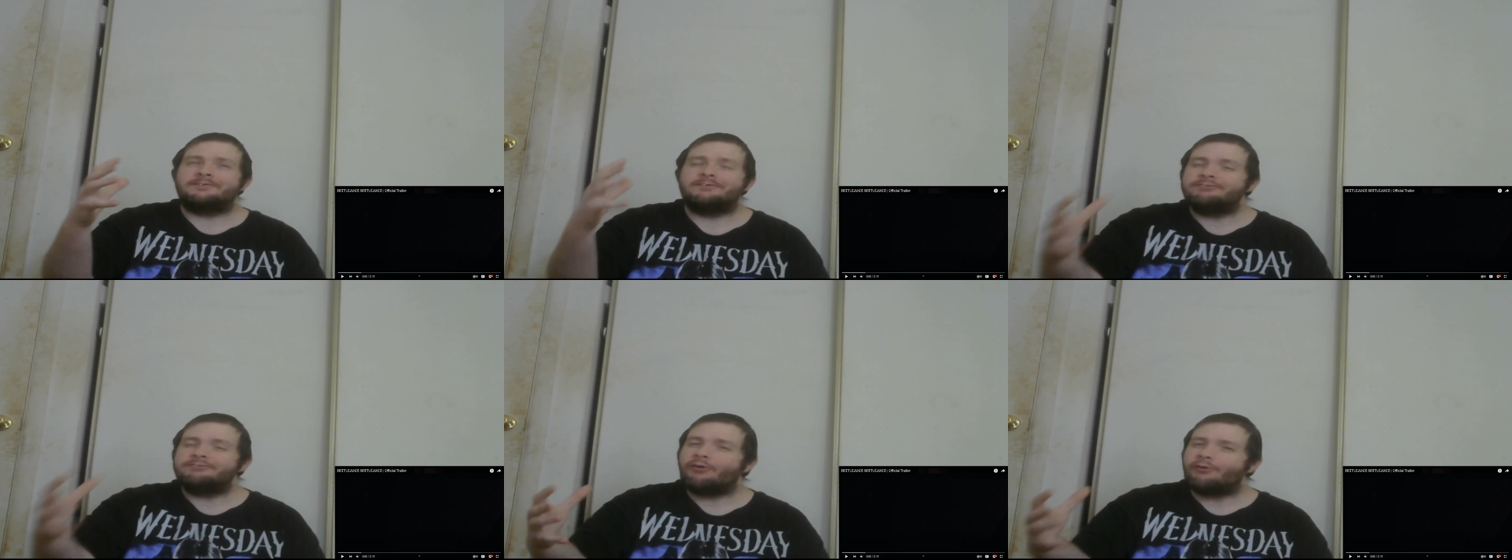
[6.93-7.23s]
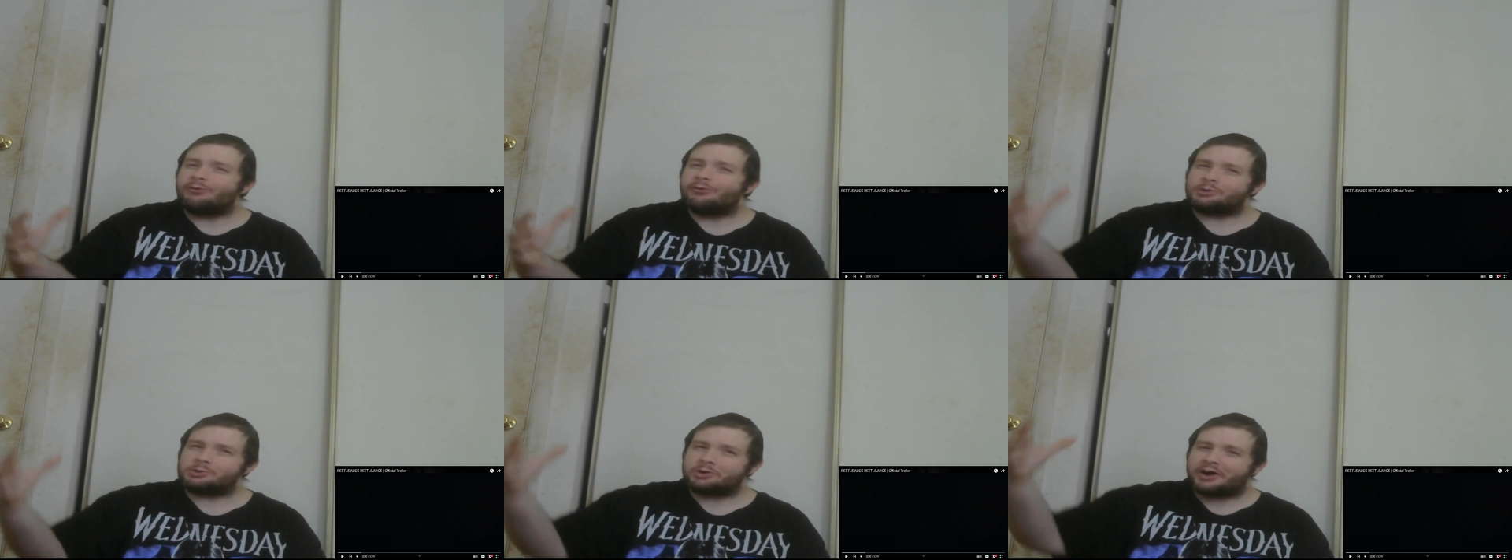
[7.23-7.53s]

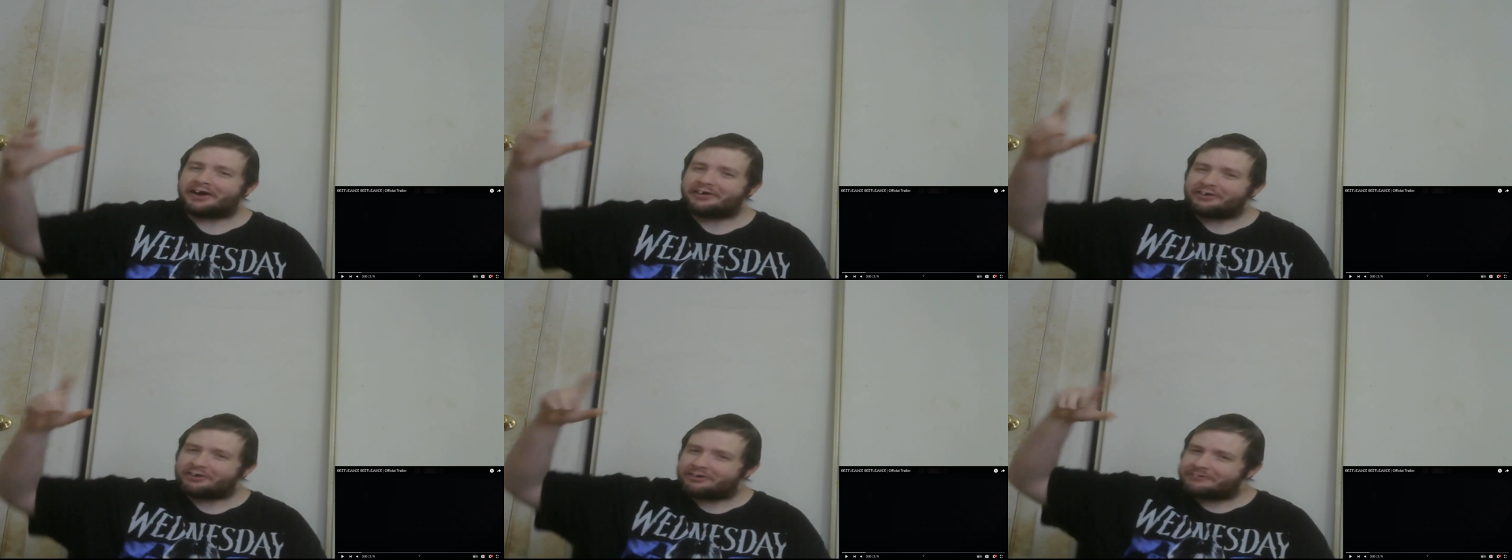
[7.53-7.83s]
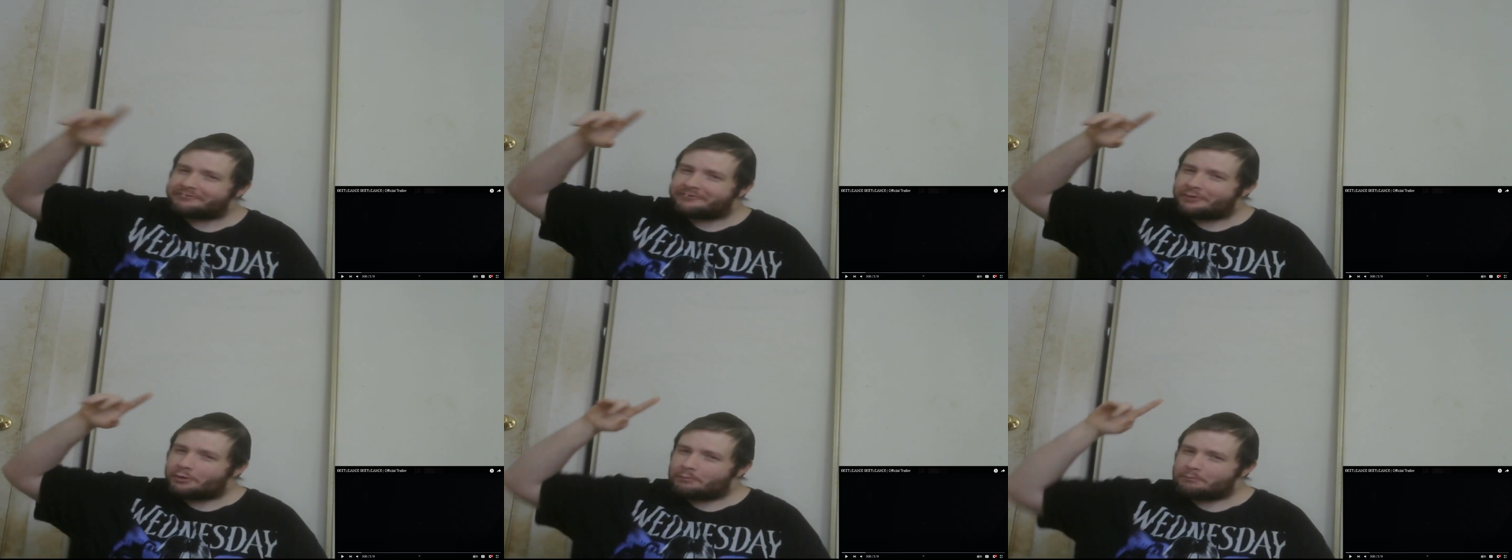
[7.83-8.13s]
full trailer
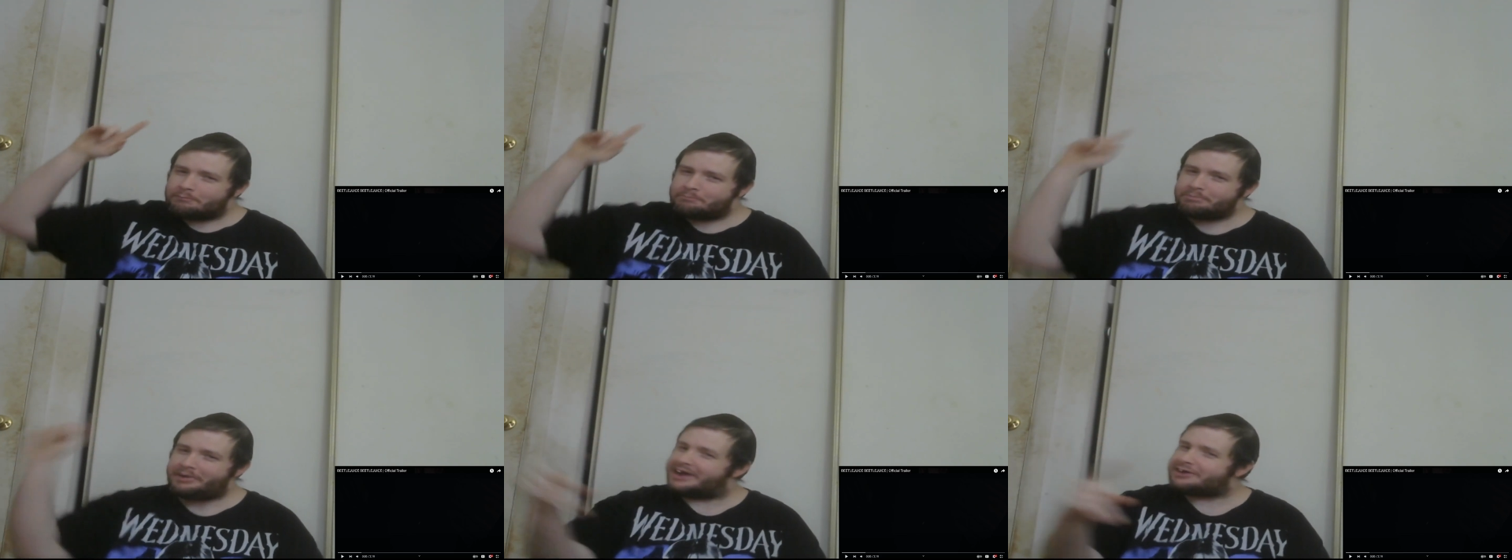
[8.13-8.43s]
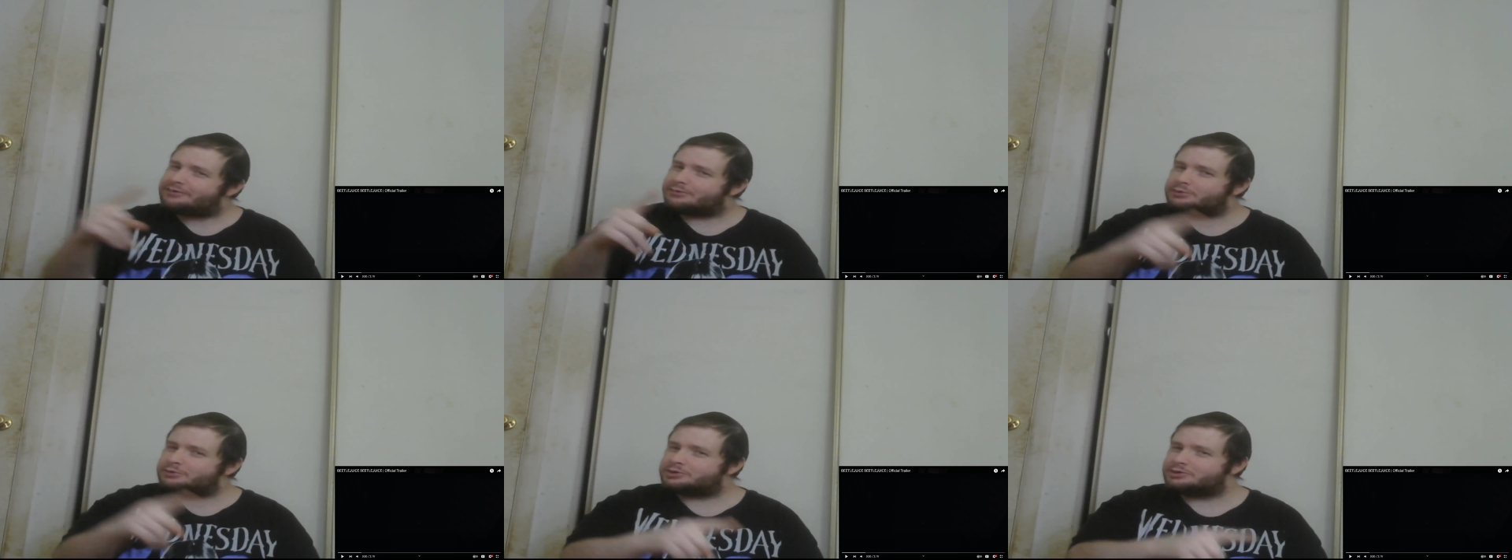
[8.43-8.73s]
for
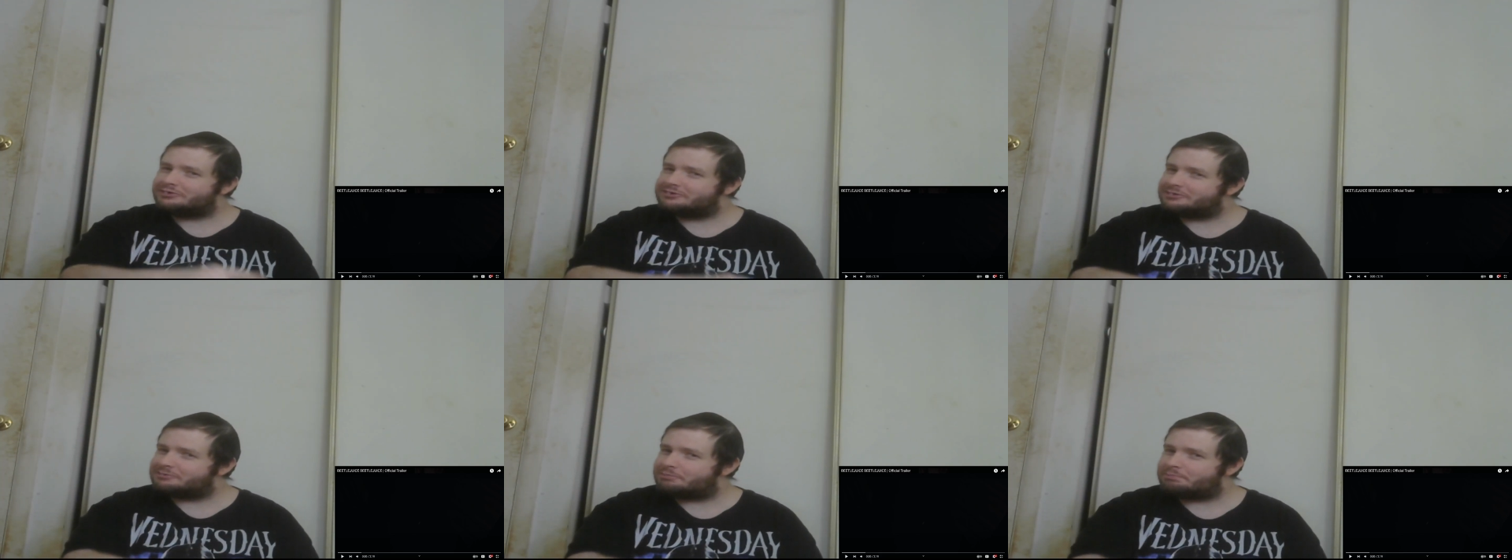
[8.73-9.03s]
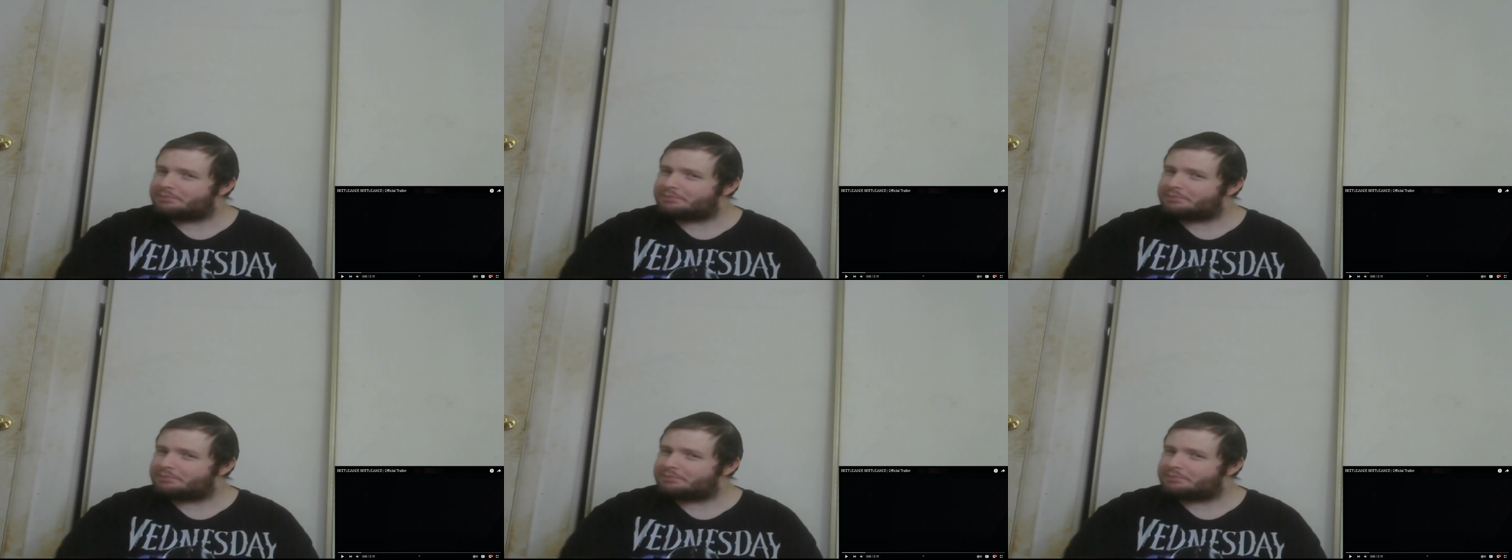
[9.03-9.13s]
Beetlejuice.